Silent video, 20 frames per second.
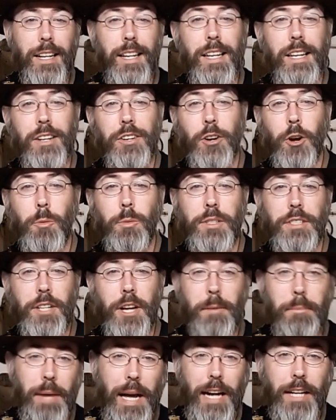and no one's
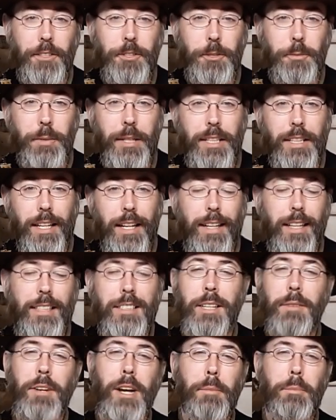got back to me. I
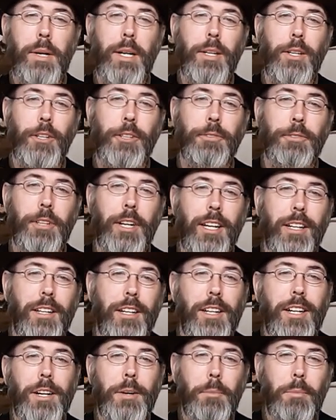guess I'm not big enough yet.
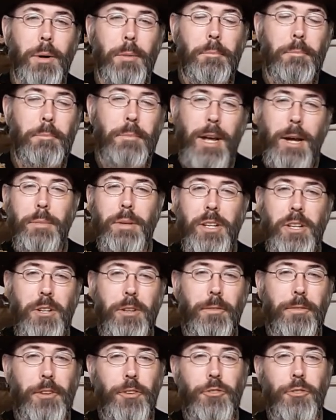But maybe in
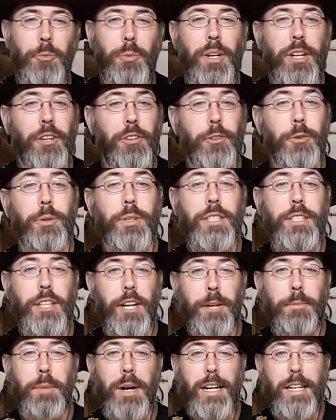the future we can do a
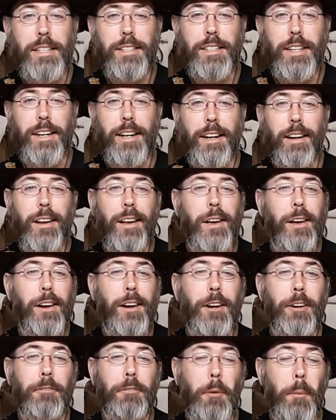side-by-side
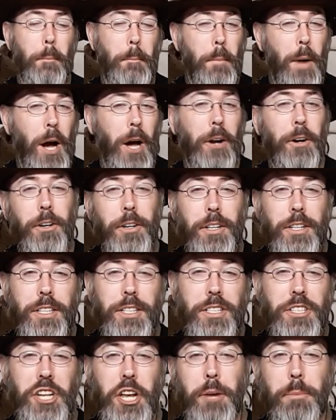of modern
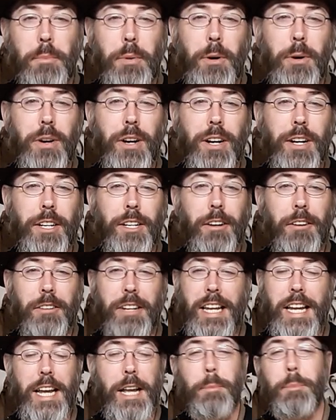contemporary
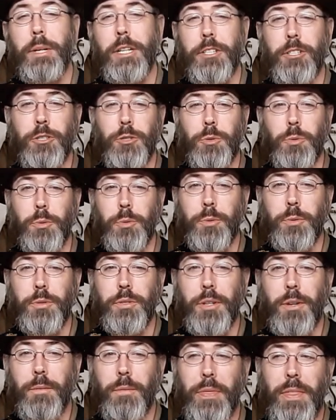camping
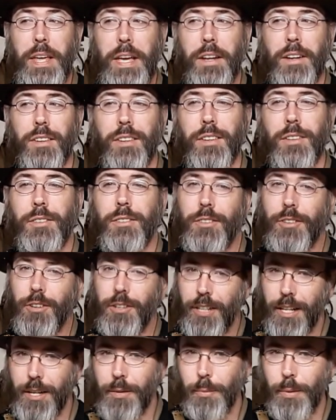stools that
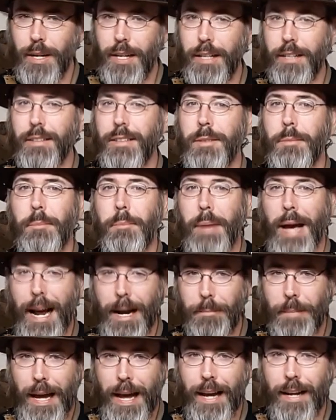are lightweight,
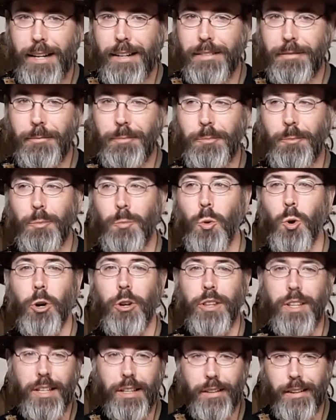
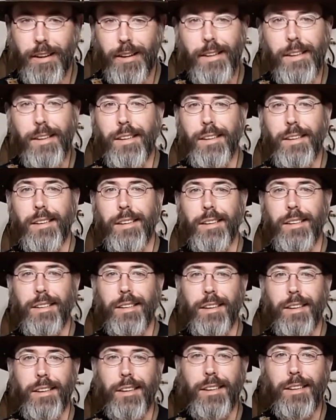backpack-worthy,
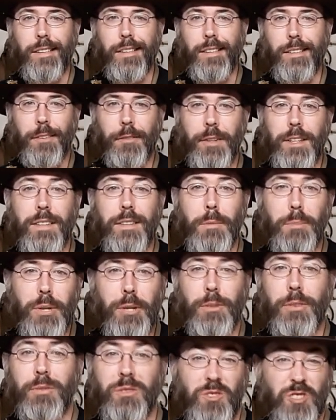and uh, fits the
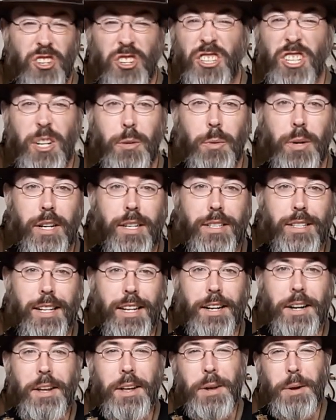bill, just like what I
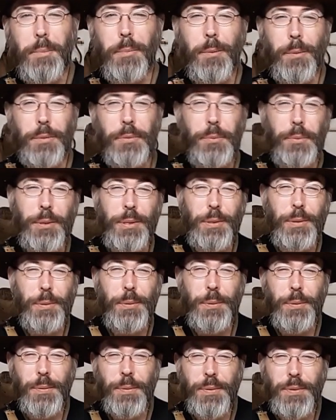said. But what's really
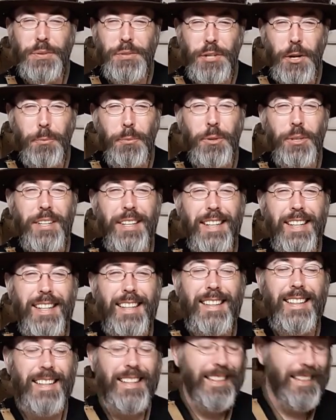cool, someone
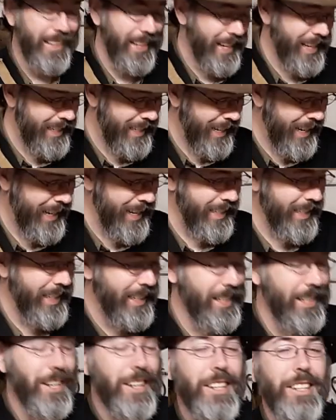in the late
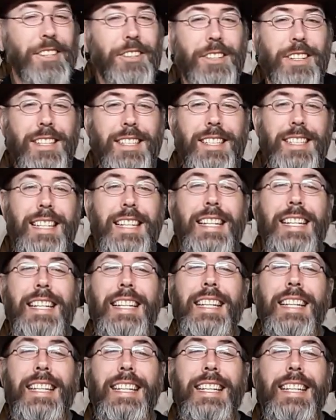eighteen hundreds
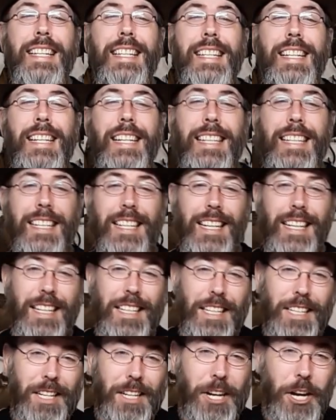did
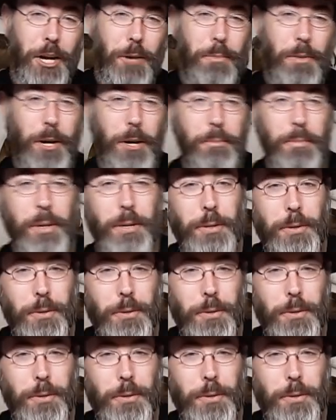come up